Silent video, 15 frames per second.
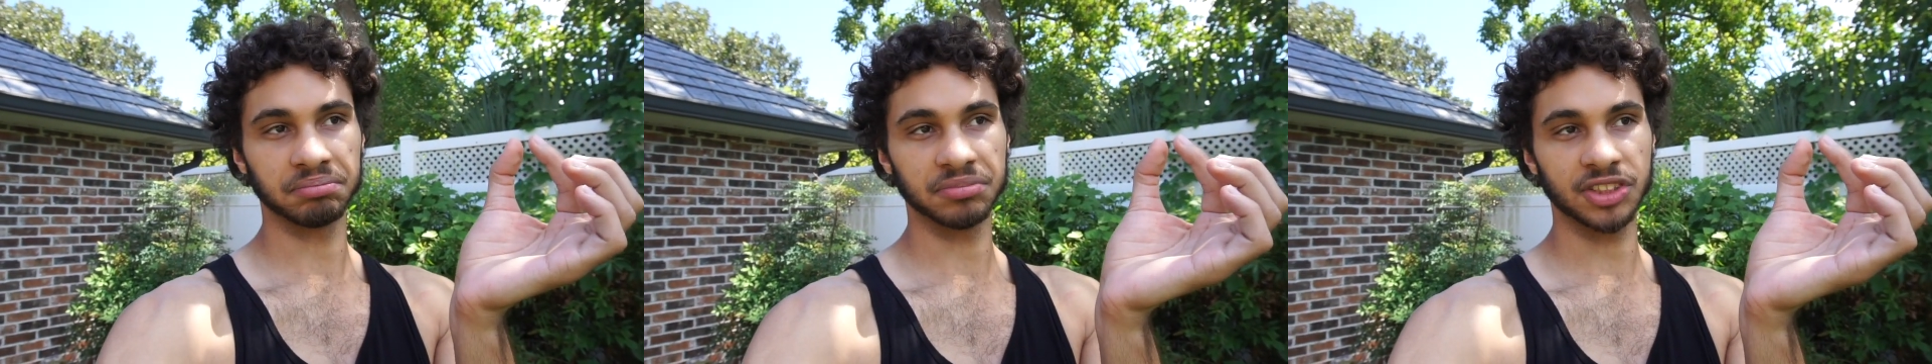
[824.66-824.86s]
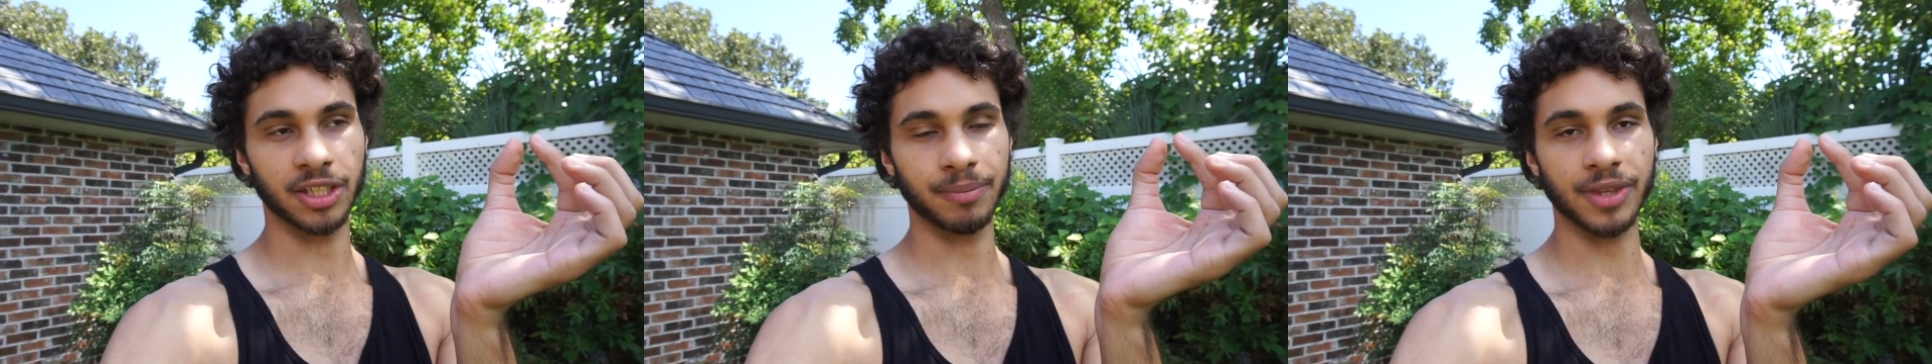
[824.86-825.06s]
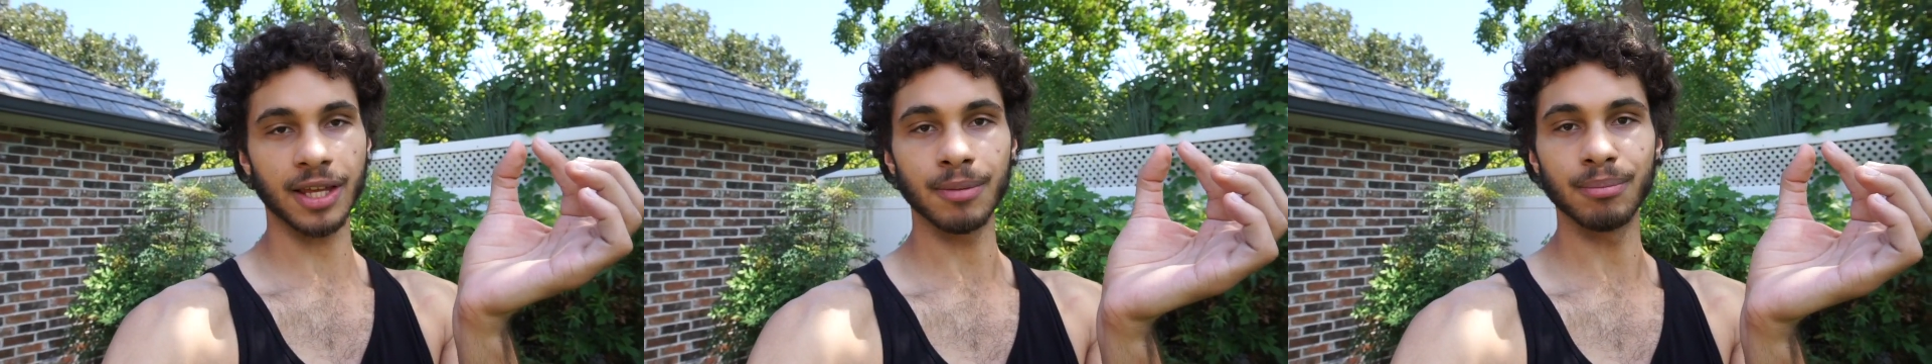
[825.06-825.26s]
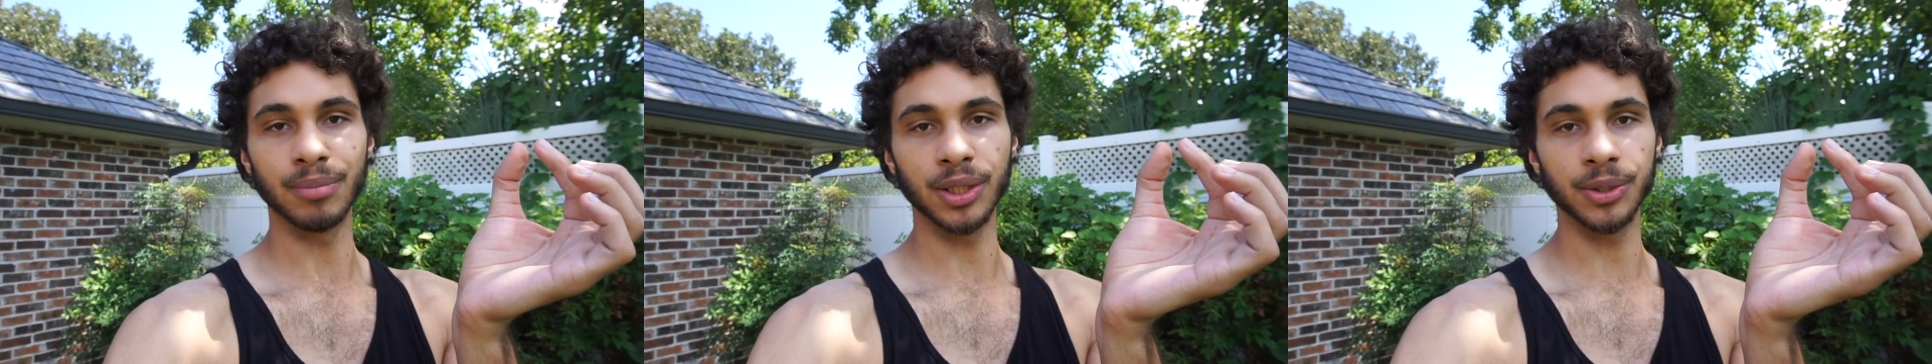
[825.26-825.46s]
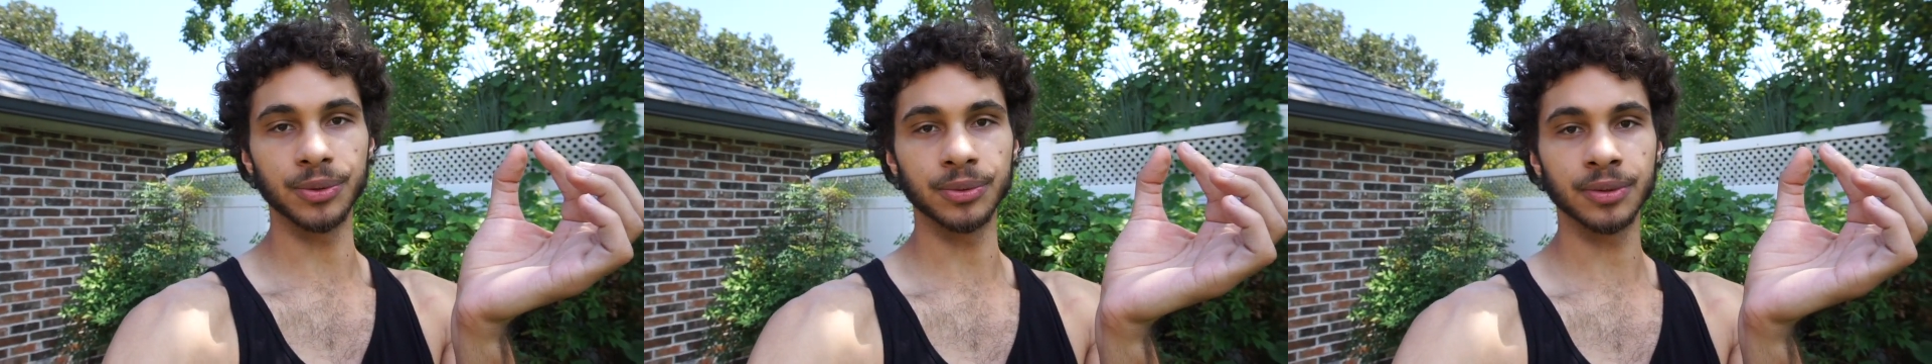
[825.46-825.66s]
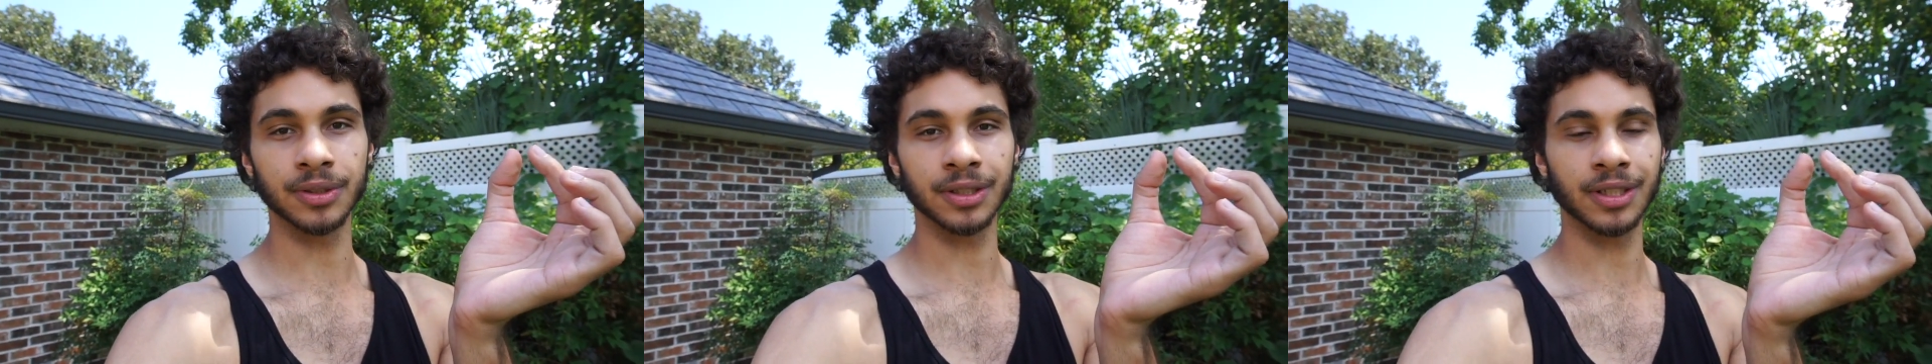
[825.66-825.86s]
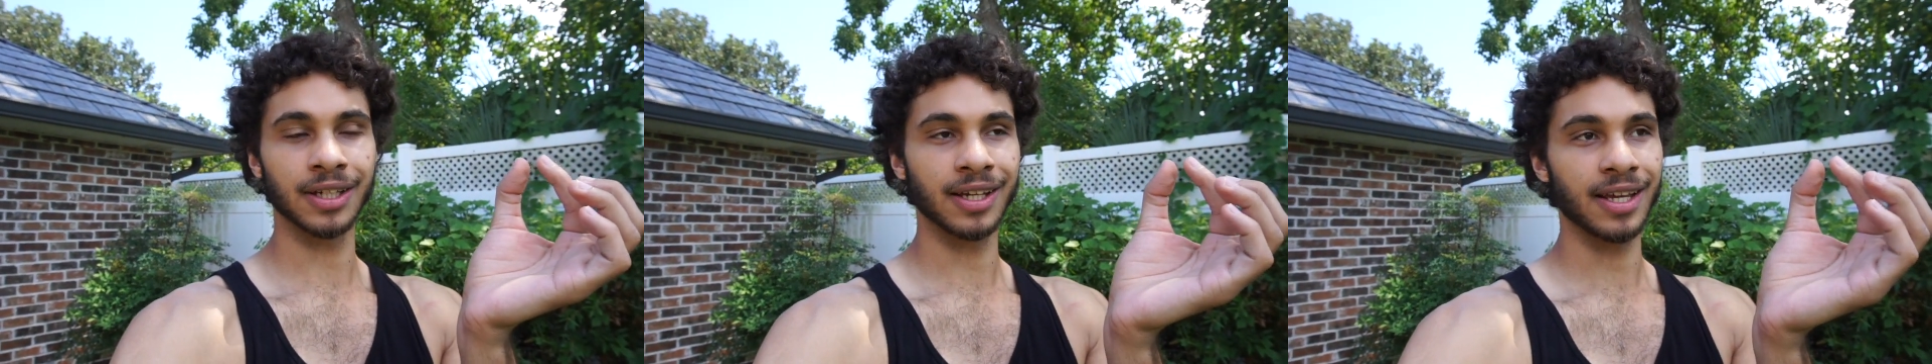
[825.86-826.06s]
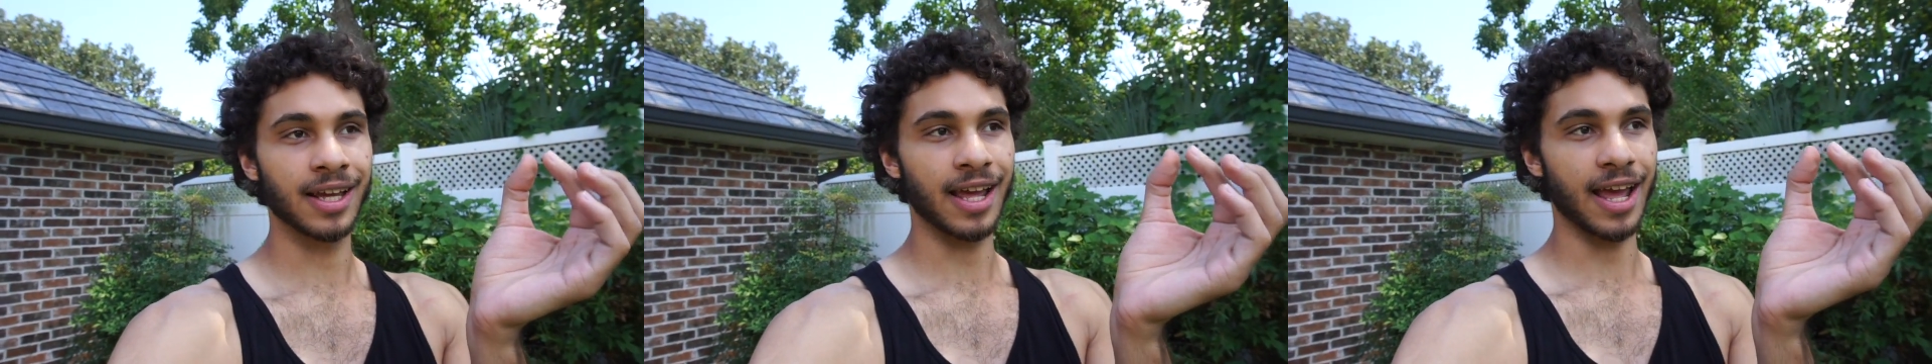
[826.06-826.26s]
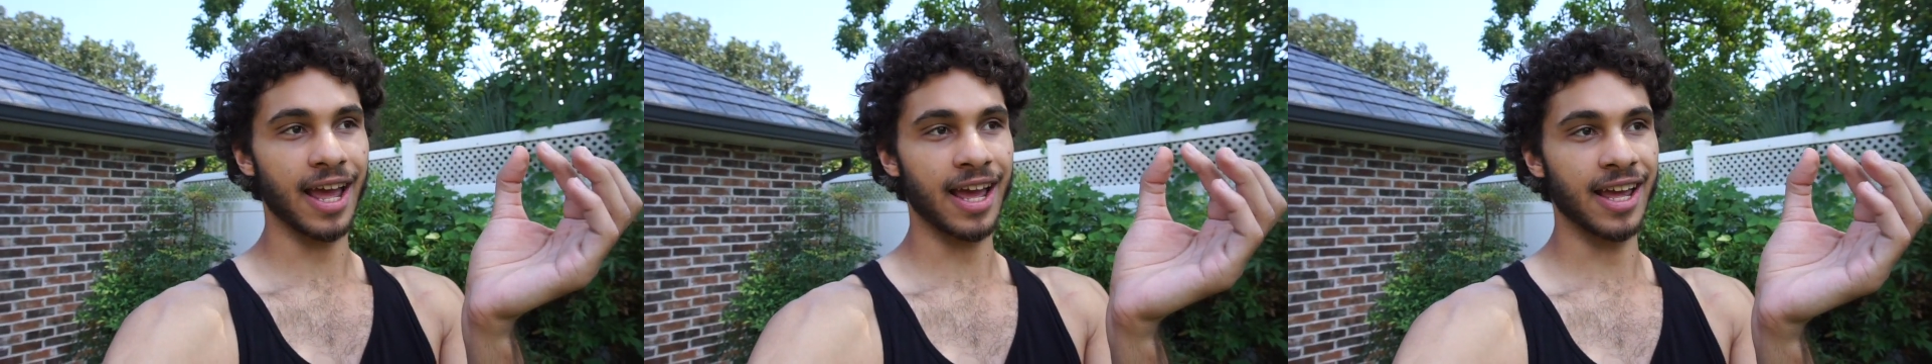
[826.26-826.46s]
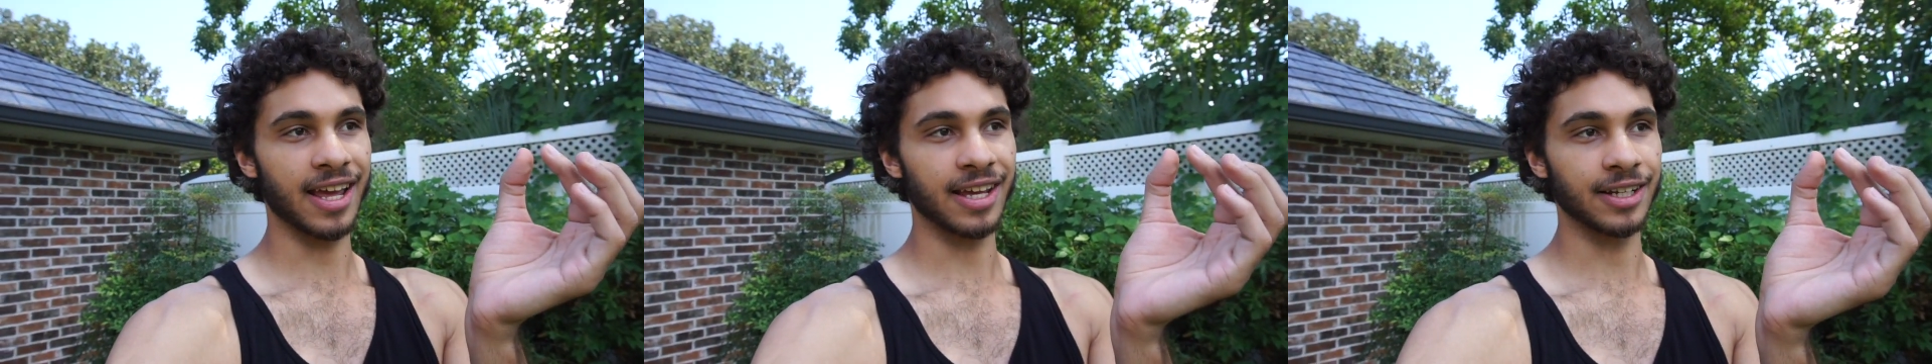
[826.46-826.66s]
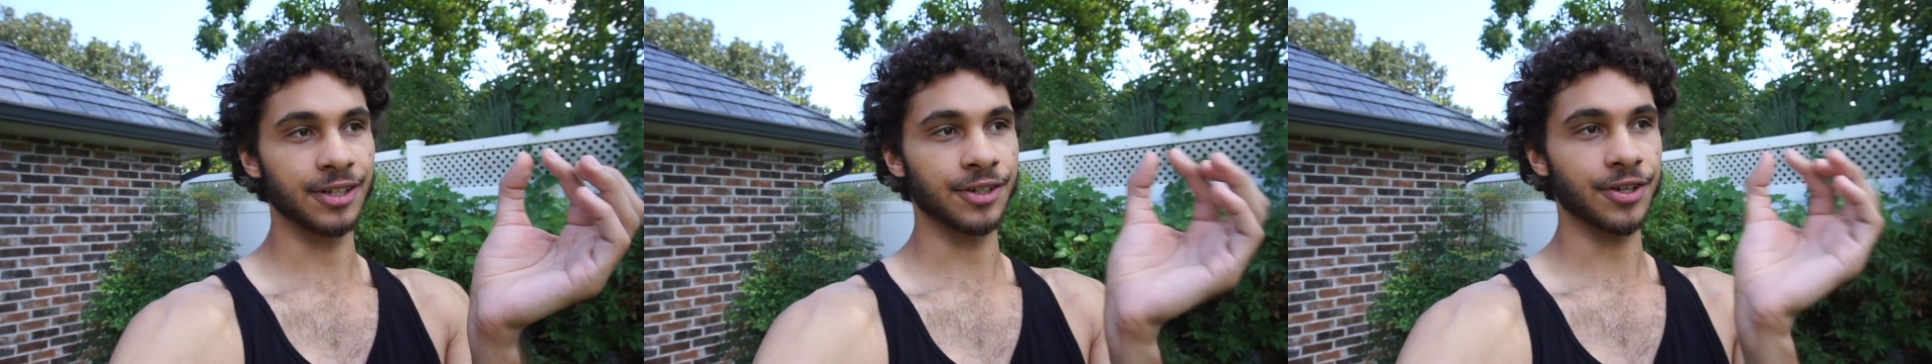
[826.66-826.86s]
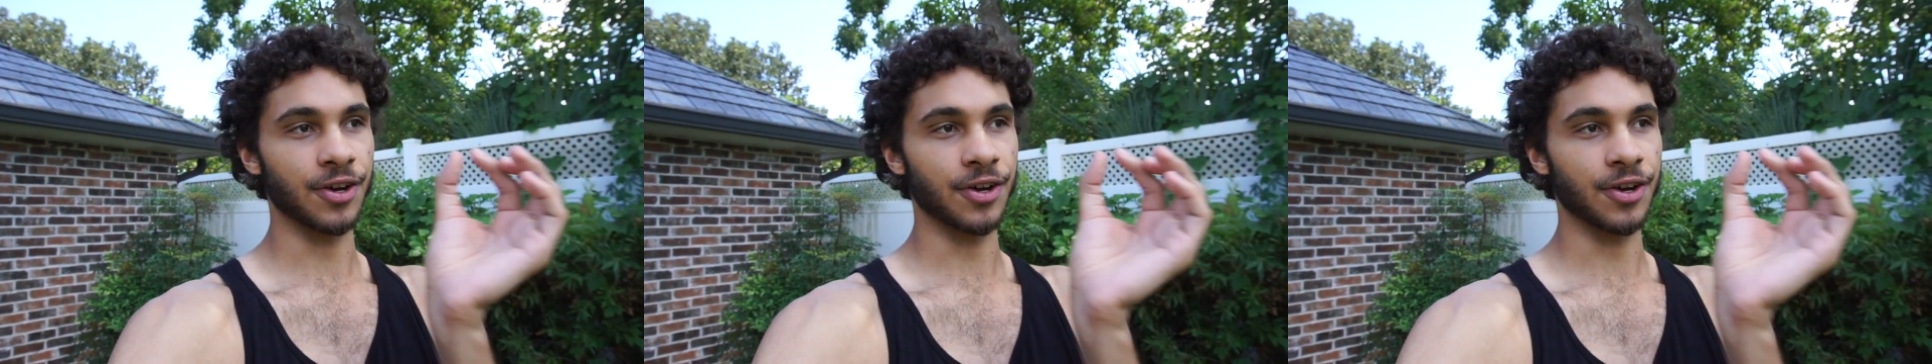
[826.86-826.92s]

something blue, and